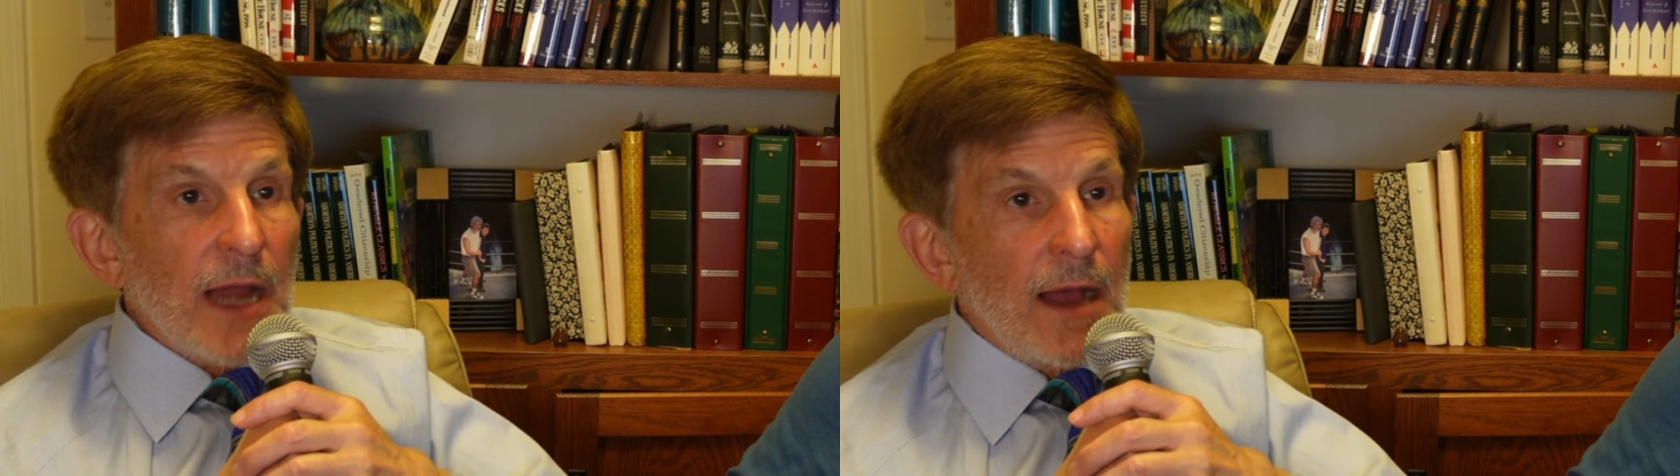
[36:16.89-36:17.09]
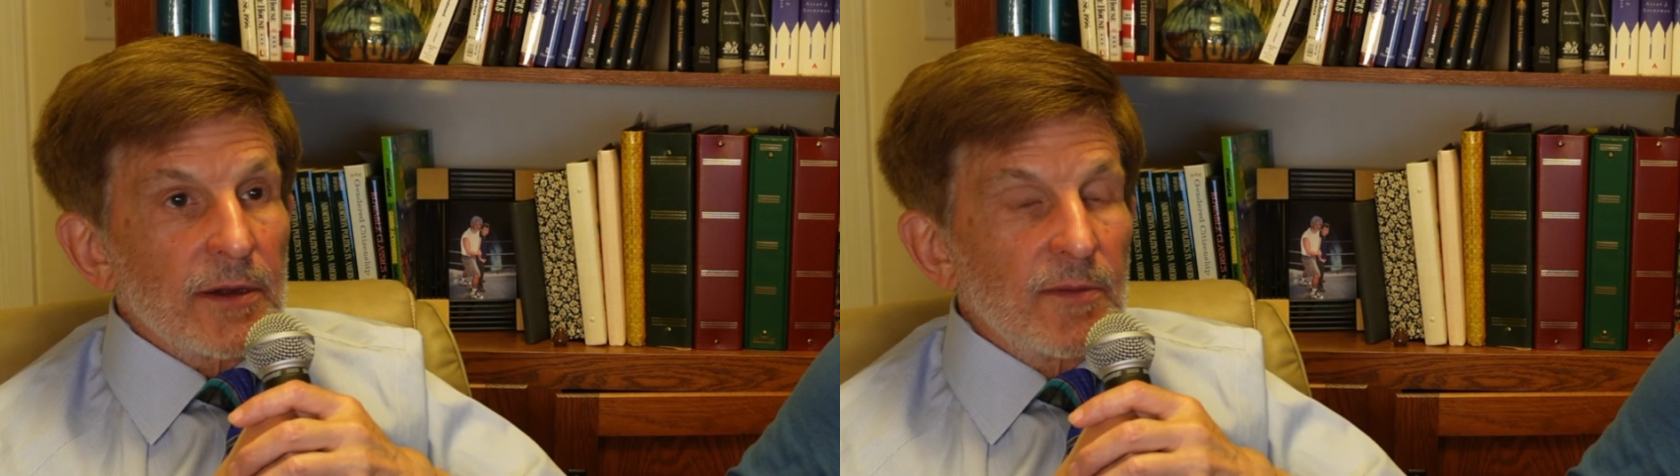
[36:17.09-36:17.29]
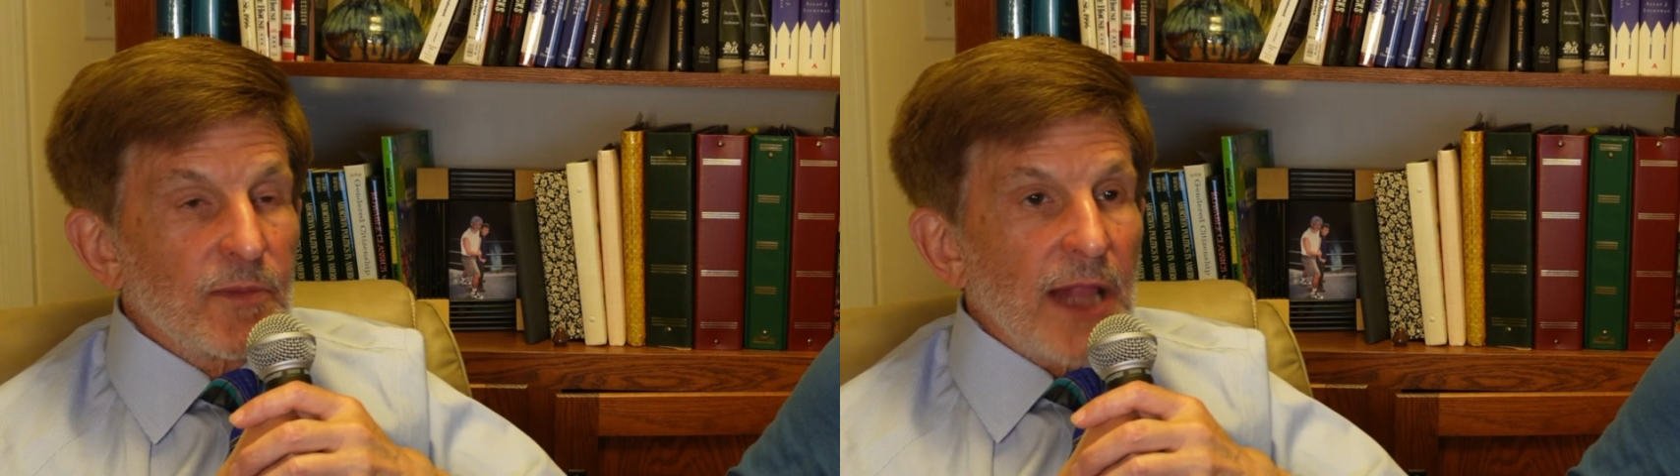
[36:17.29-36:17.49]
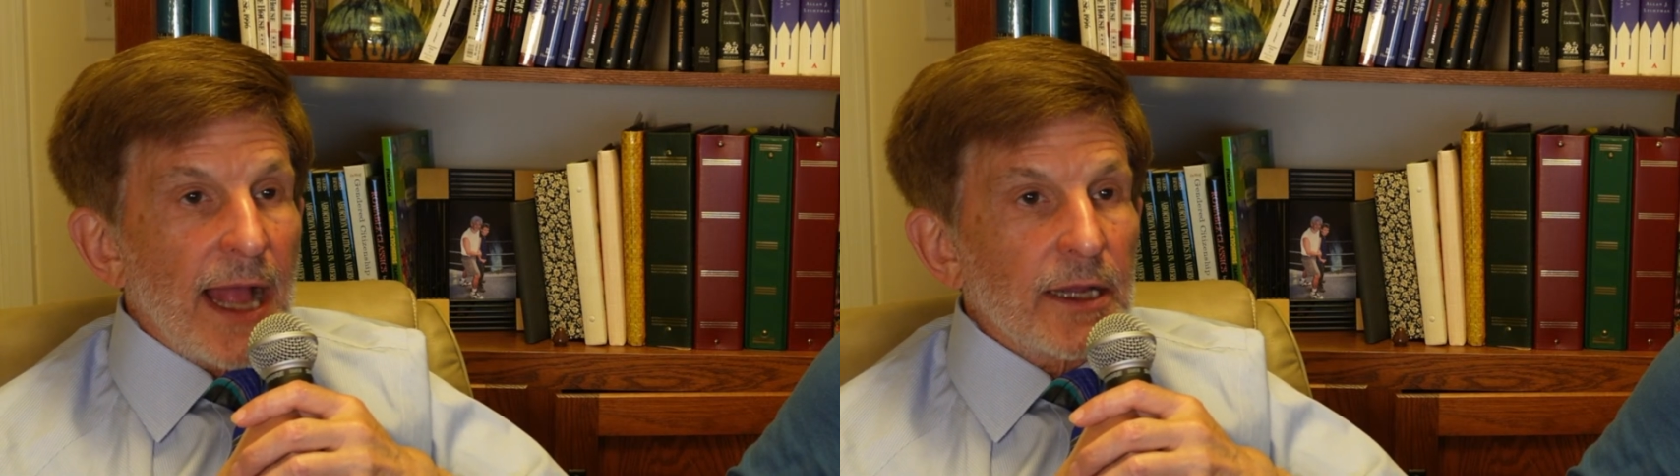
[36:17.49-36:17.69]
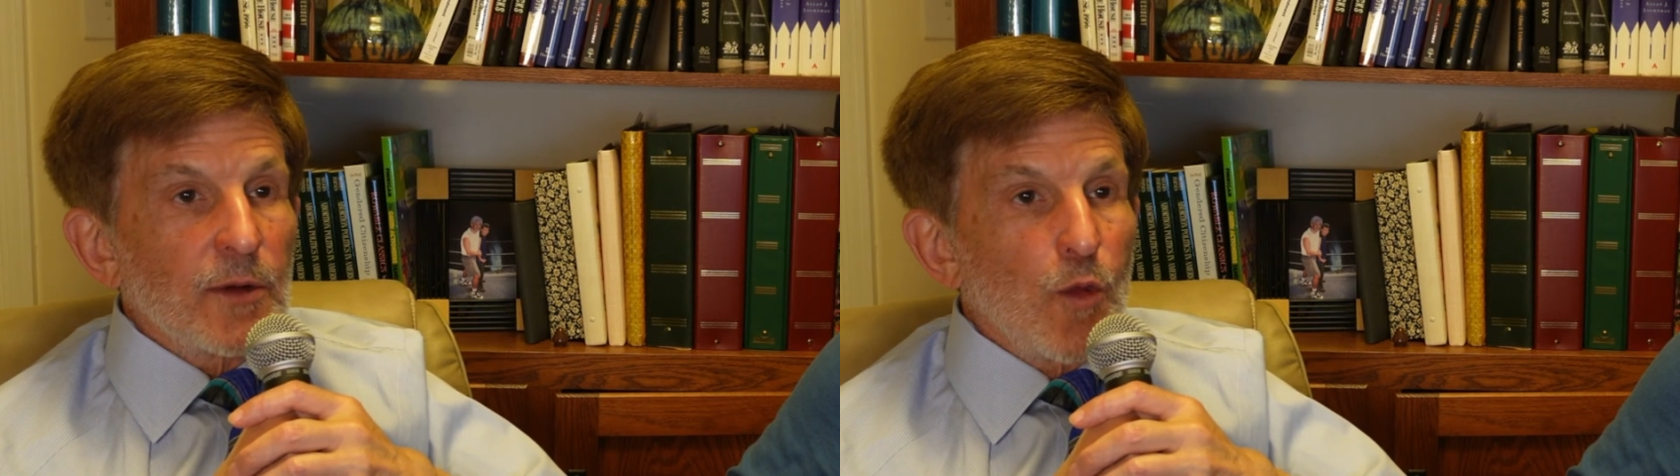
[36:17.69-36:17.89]
out in
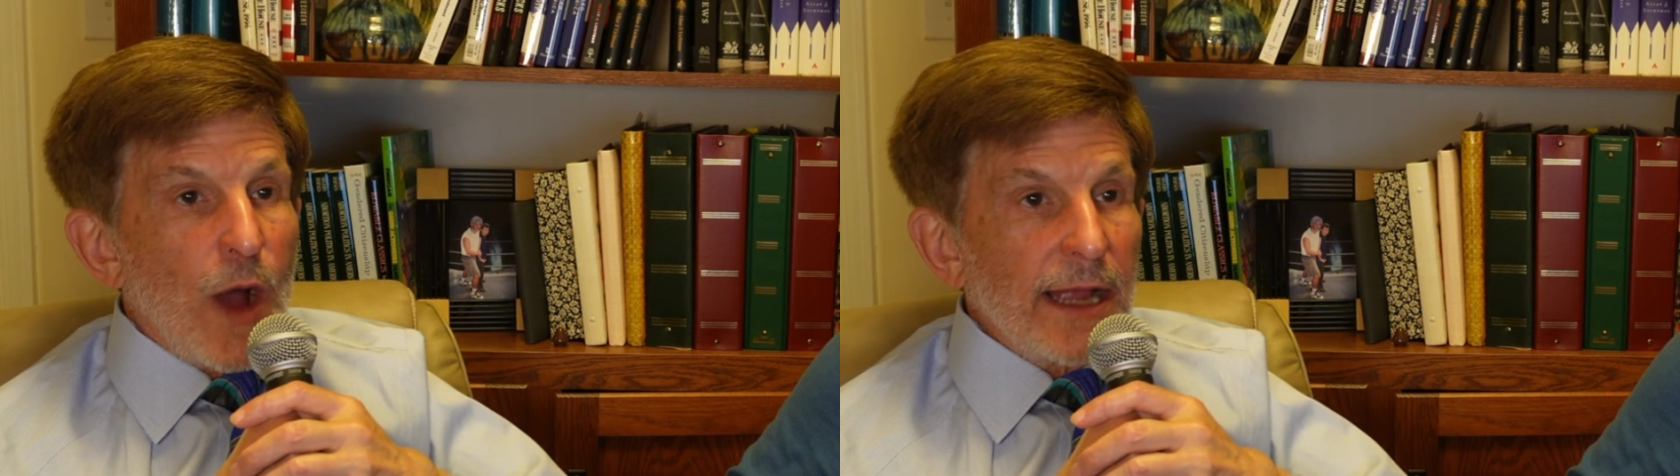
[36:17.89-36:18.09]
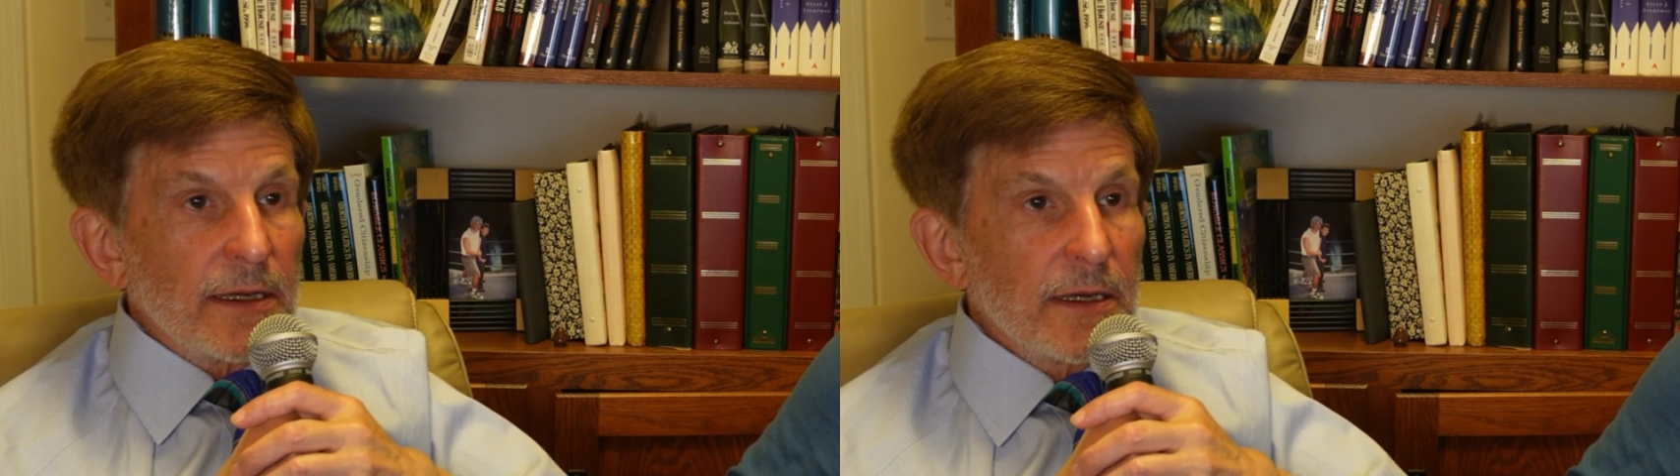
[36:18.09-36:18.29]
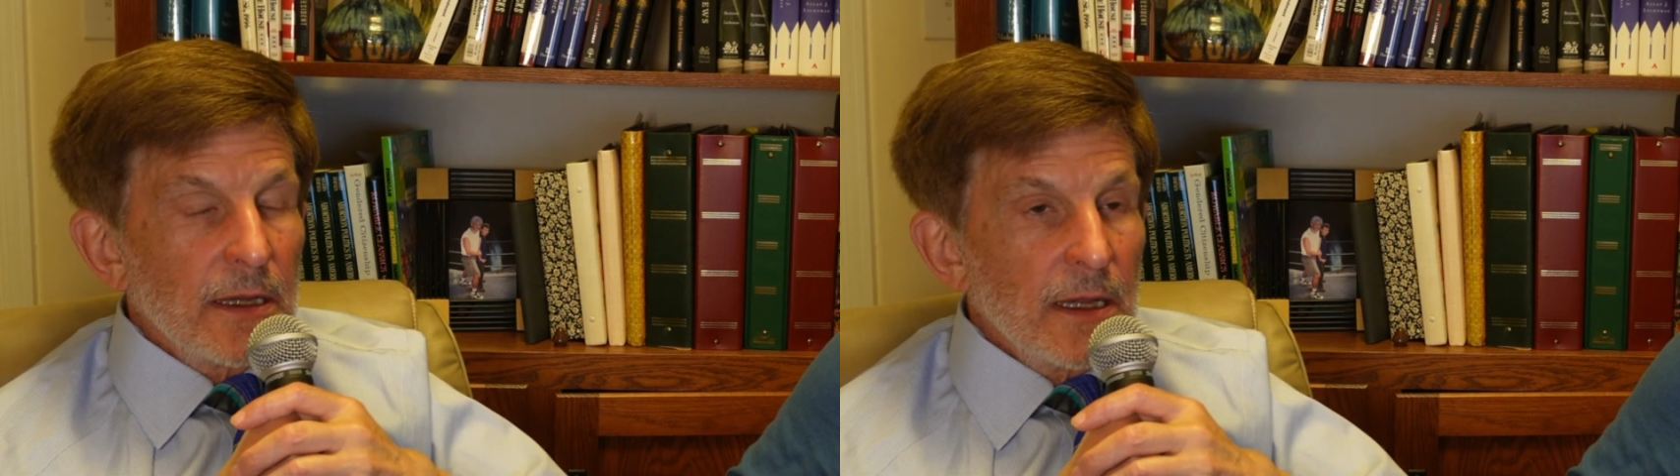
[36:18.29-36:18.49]
black and white